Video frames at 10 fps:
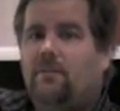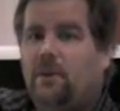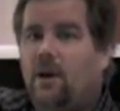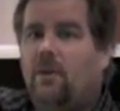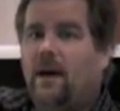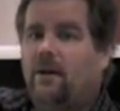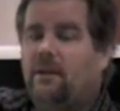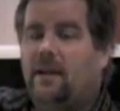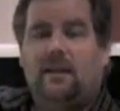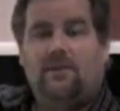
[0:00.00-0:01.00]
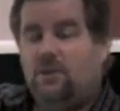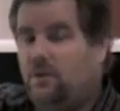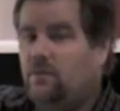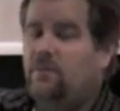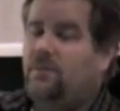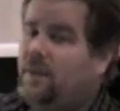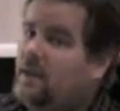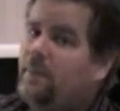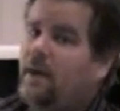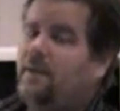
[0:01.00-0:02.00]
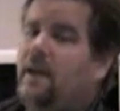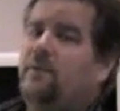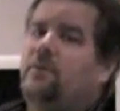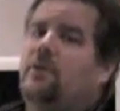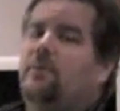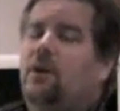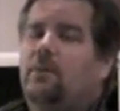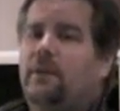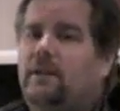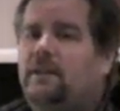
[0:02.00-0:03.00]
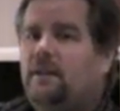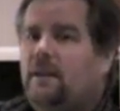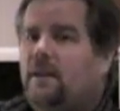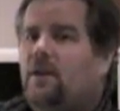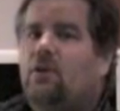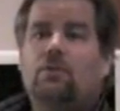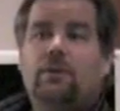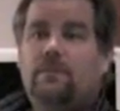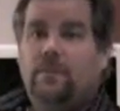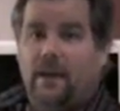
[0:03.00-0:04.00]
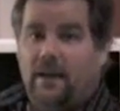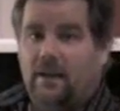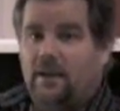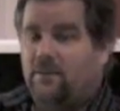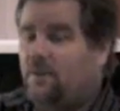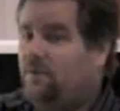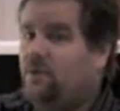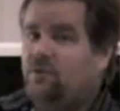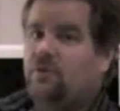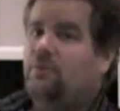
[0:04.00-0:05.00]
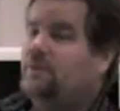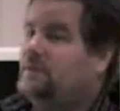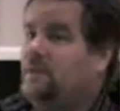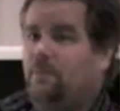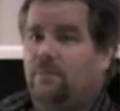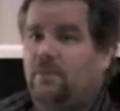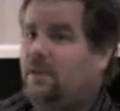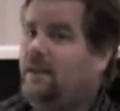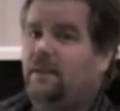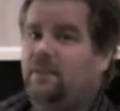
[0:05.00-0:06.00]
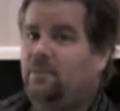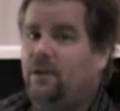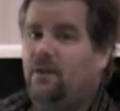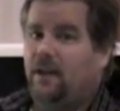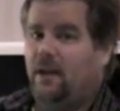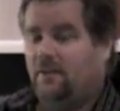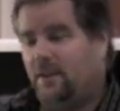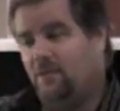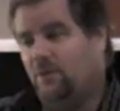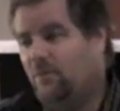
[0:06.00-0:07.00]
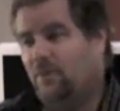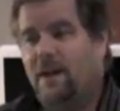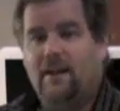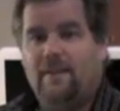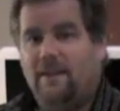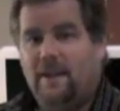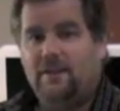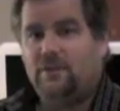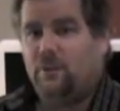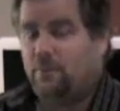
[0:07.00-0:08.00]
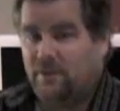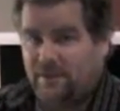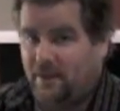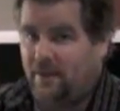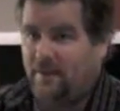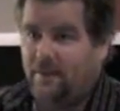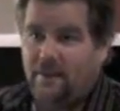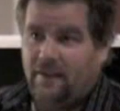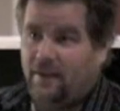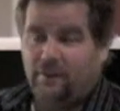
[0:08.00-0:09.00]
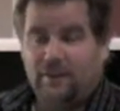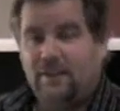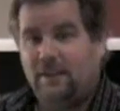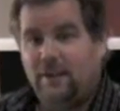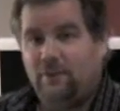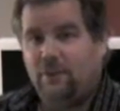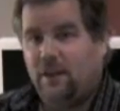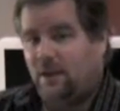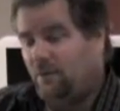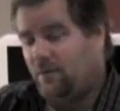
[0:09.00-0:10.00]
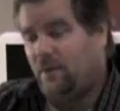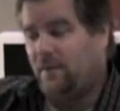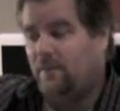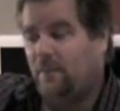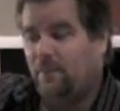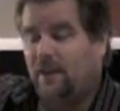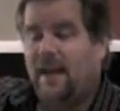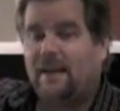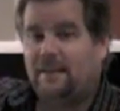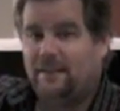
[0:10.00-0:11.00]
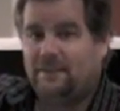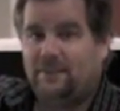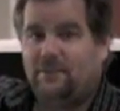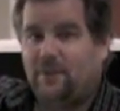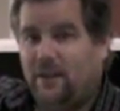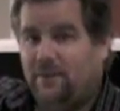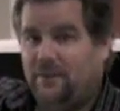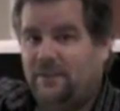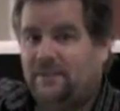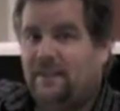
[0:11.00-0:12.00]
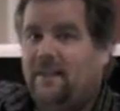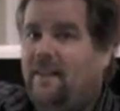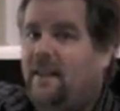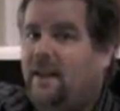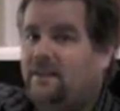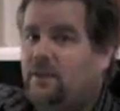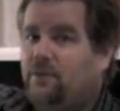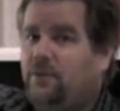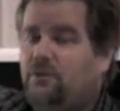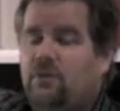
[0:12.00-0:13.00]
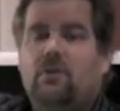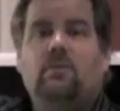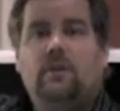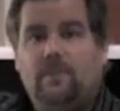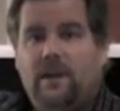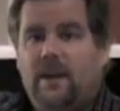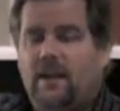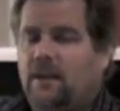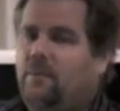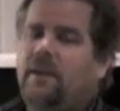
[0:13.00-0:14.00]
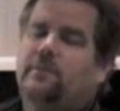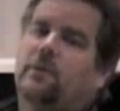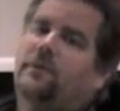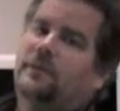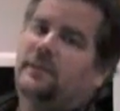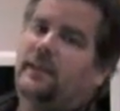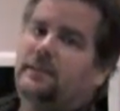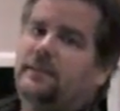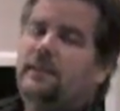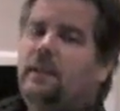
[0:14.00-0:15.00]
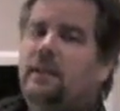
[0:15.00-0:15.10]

blowout. And if you think about that for a moment, who wouldn't panic if the future was completely blown out and we're right on the edge of a cliff with nothing but blackness in front of us as our future? Who wouldn't panic? It makes perfect sense.